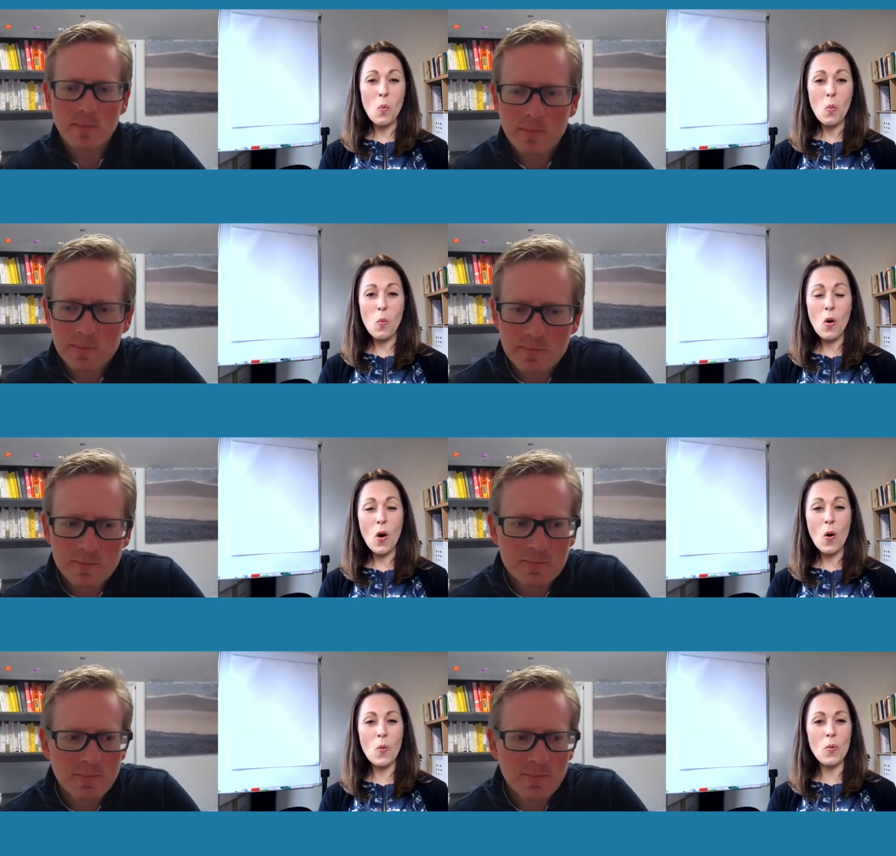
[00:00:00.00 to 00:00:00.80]

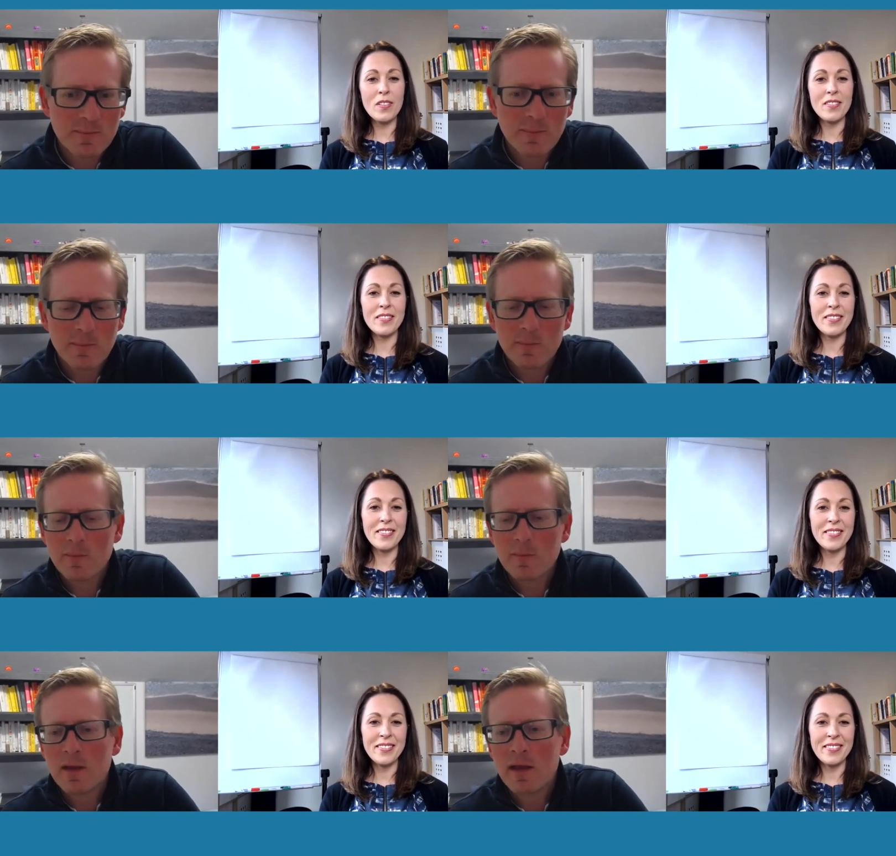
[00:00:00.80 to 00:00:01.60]
Speaker 1: Whoa.
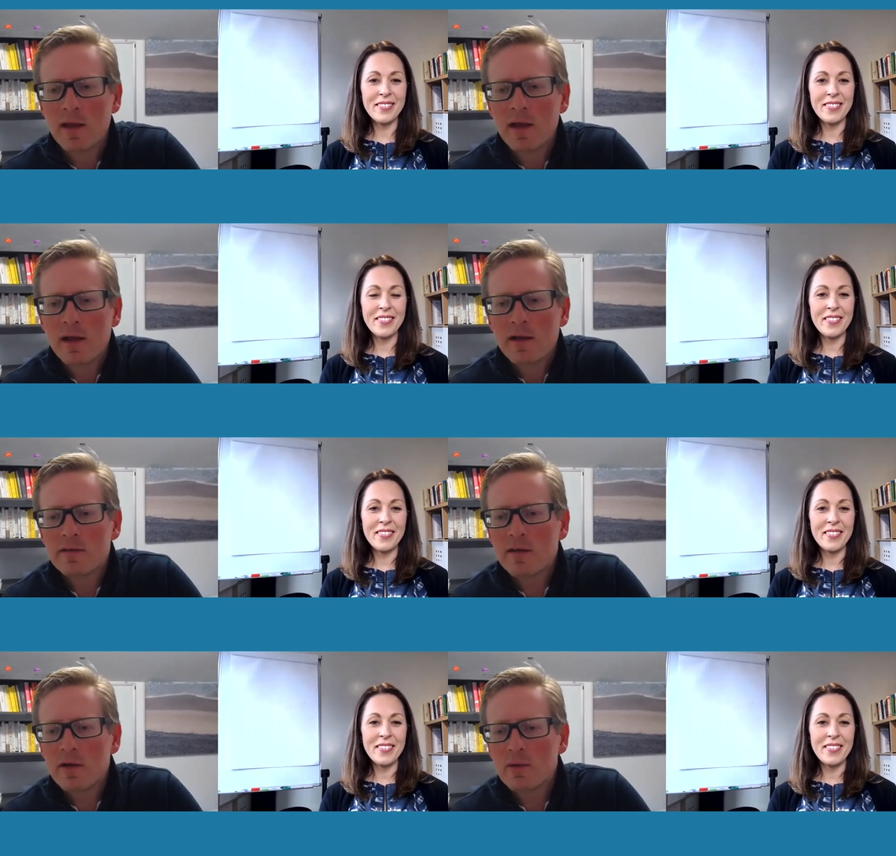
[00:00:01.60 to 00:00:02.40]

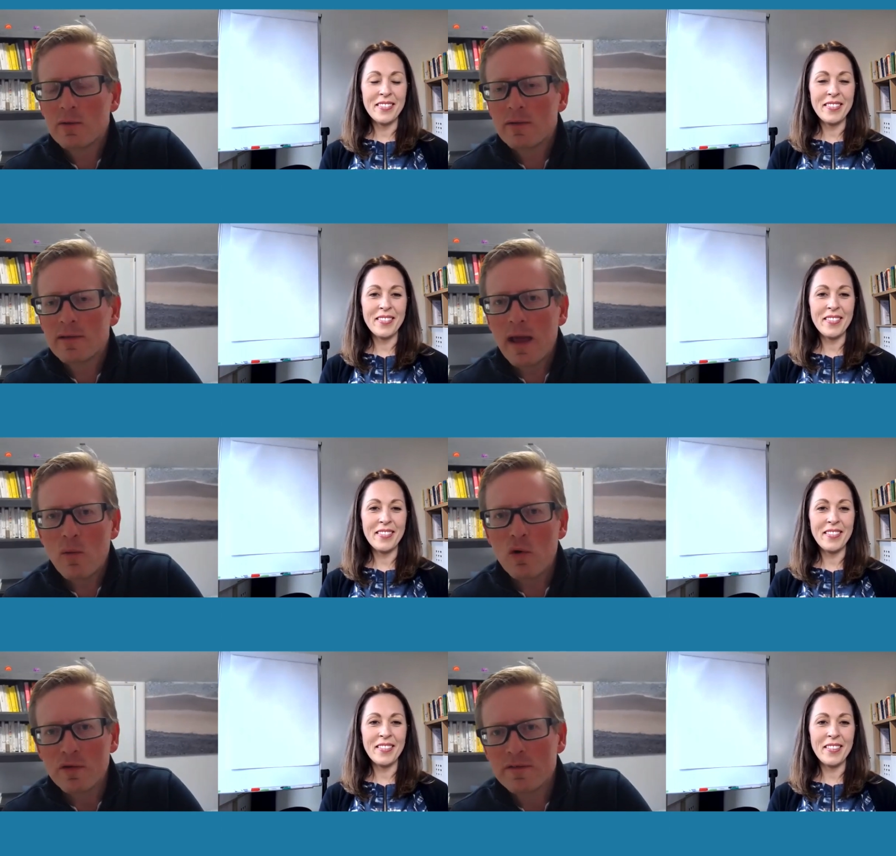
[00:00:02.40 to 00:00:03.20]
So that
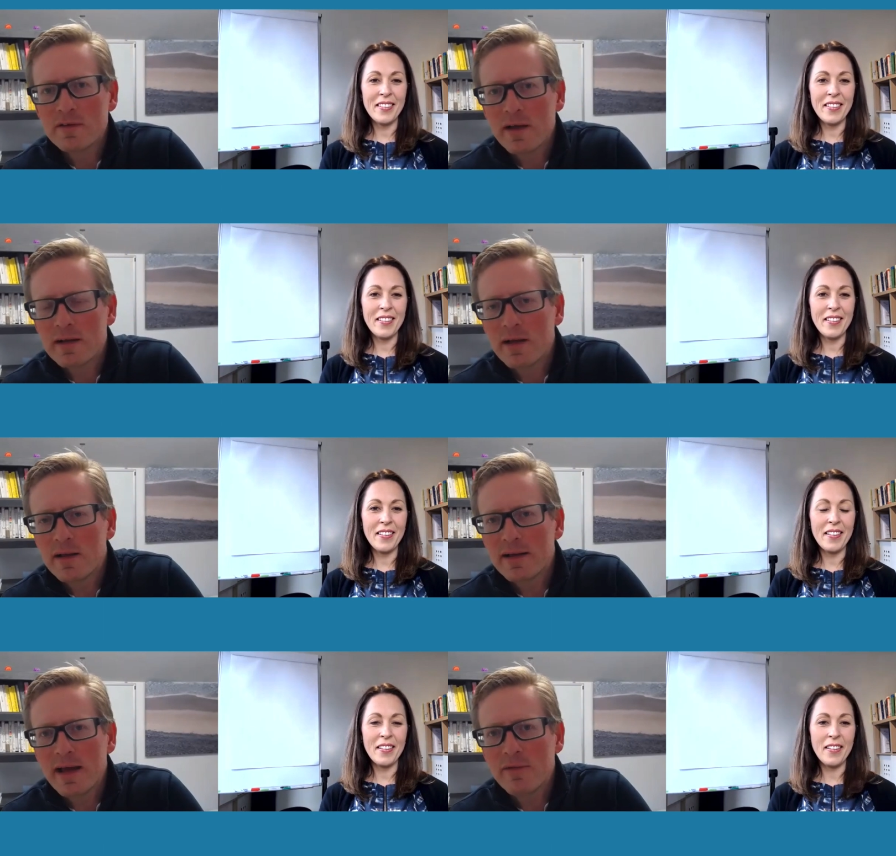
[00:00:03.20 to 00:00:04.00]
was, I,
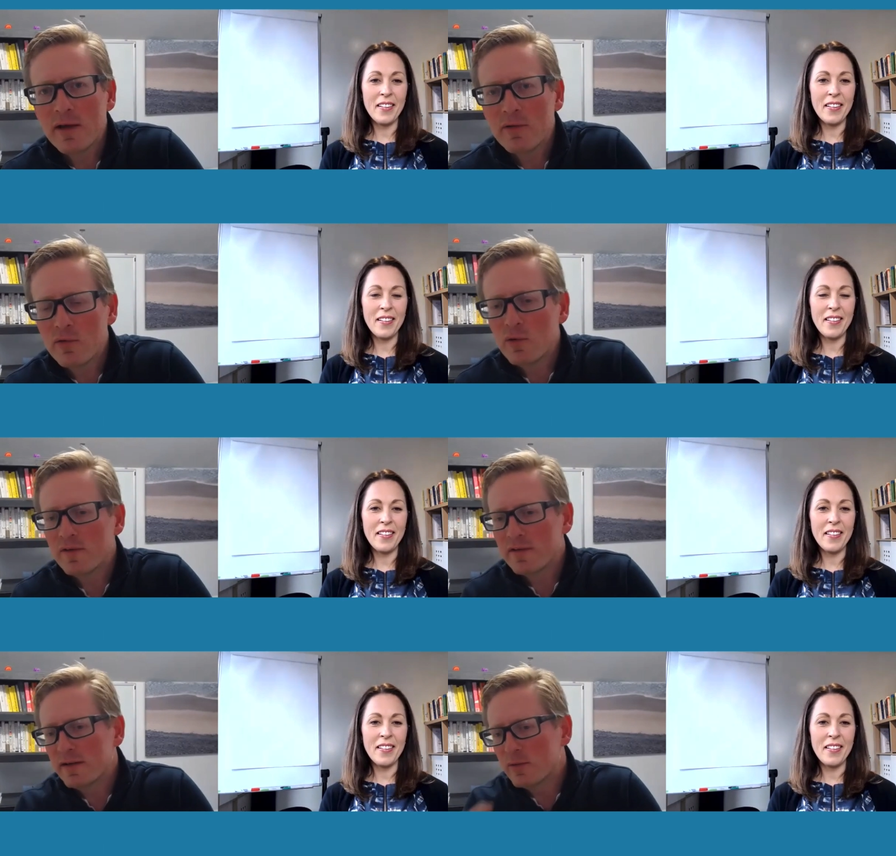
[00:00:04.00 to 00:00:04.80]
I have that real as
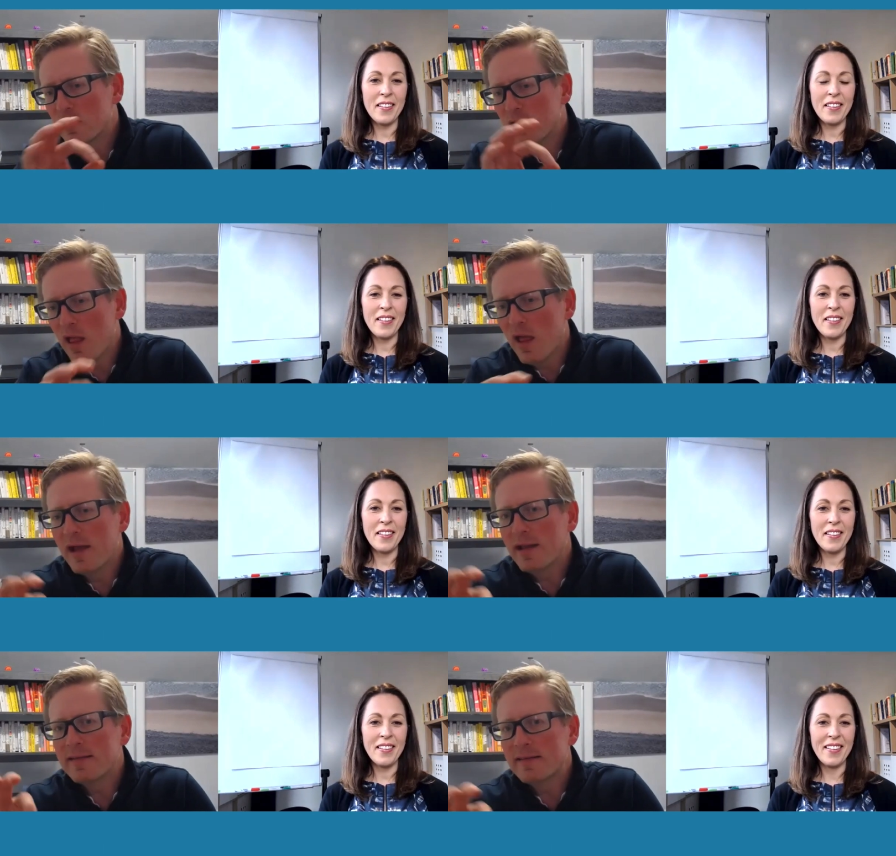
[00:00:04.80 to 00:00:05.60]
a, like line
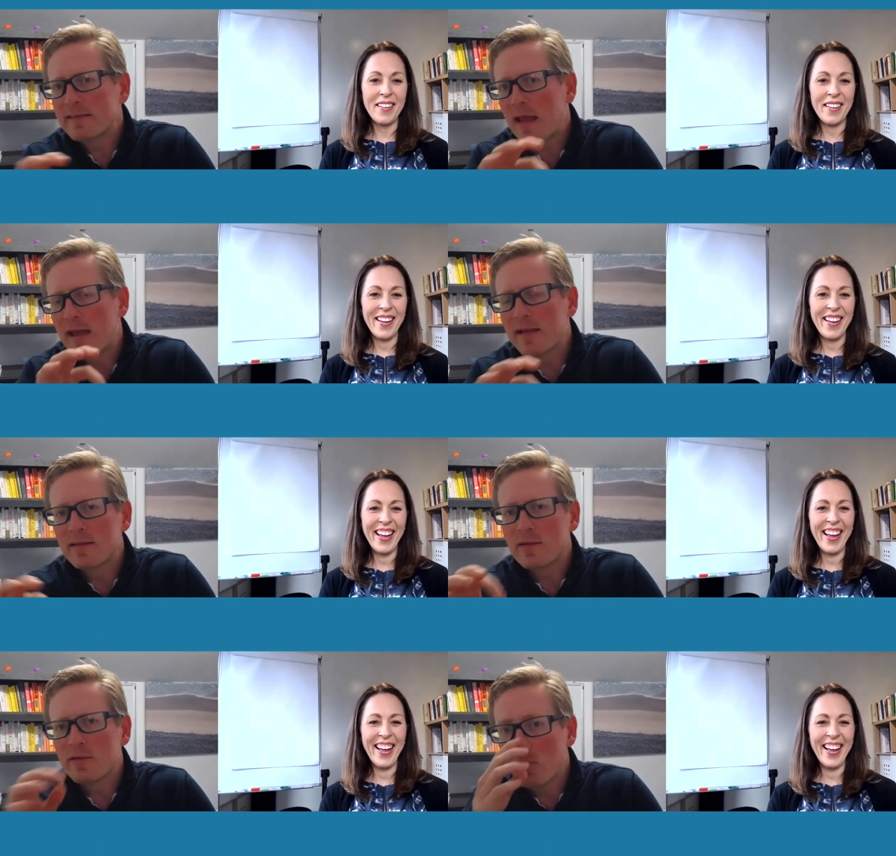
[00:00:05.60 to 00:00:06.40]
in the sand
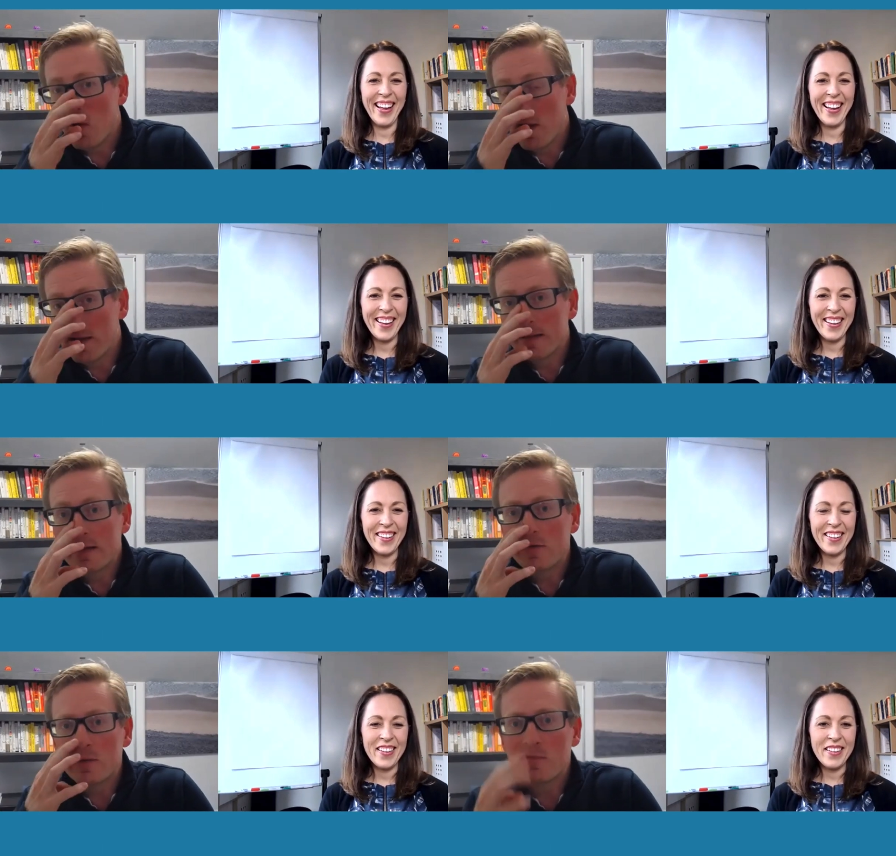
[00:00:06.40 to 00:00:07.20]
of my
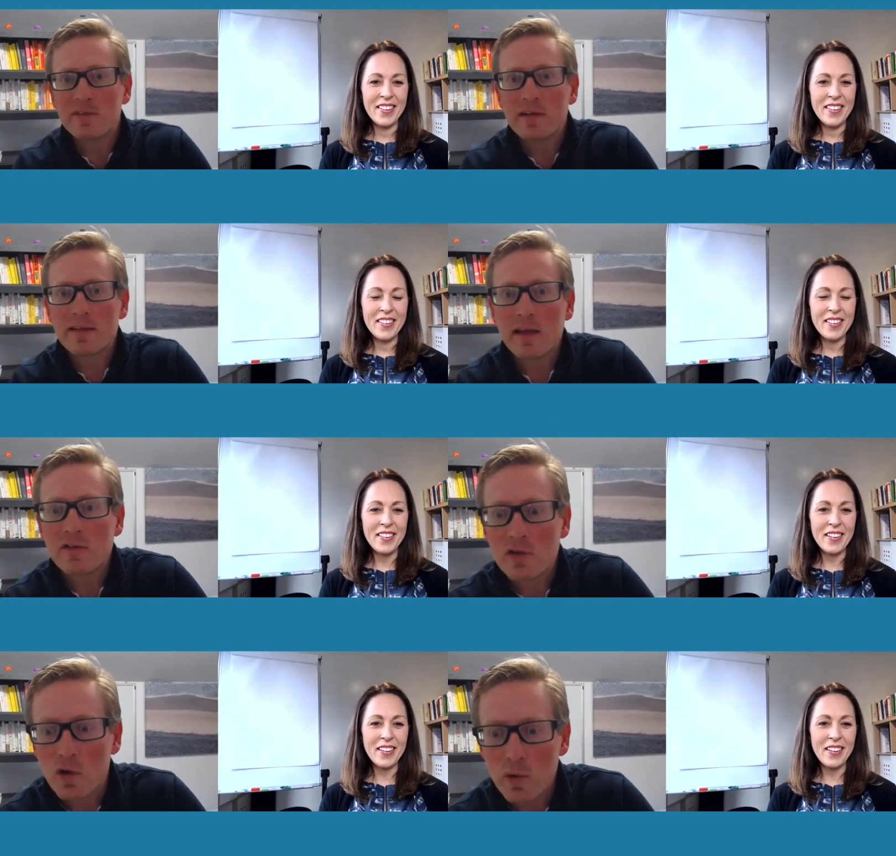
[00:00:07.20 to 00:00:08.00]
leadership
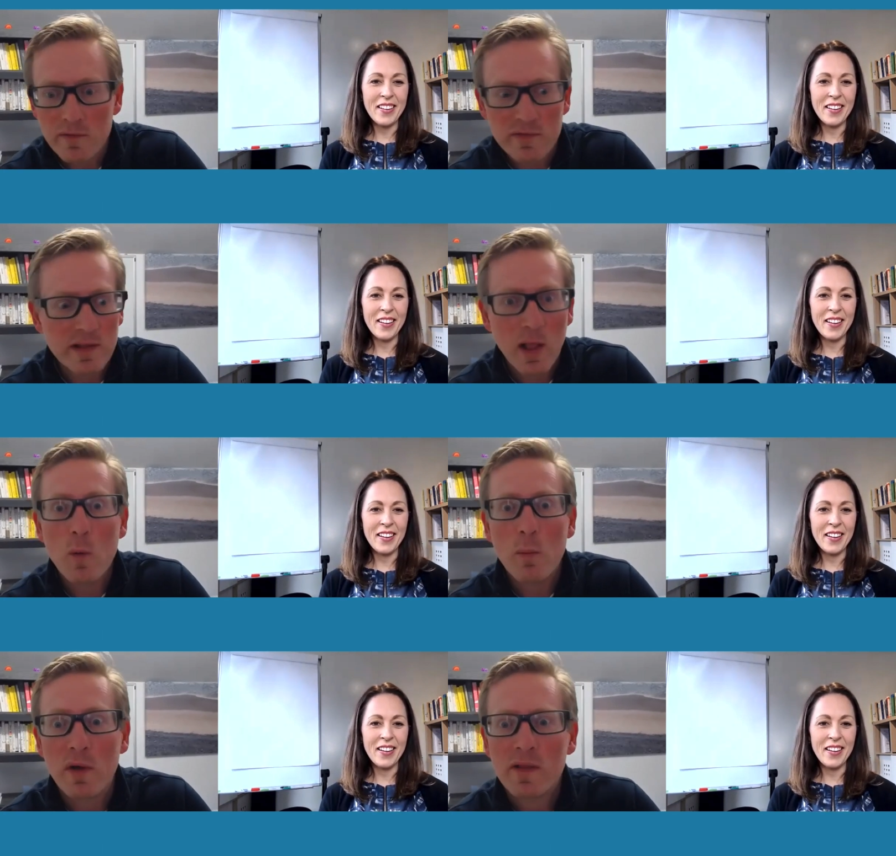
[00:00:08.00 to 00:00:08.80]
facilitation career of the low
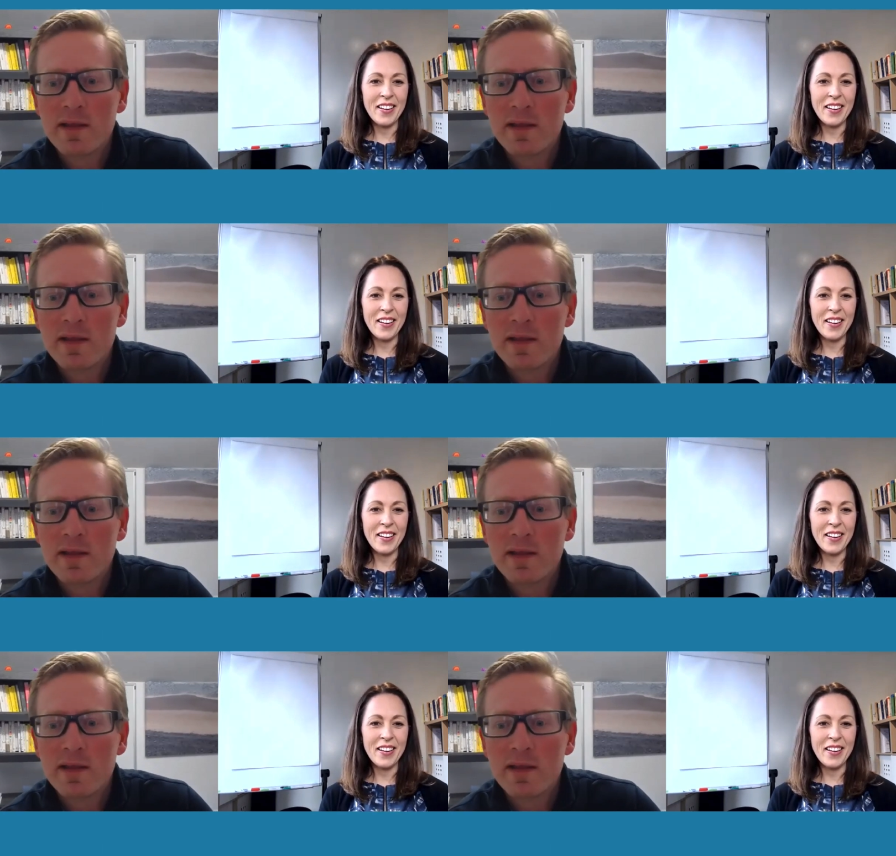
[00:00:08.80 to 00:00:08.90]
point.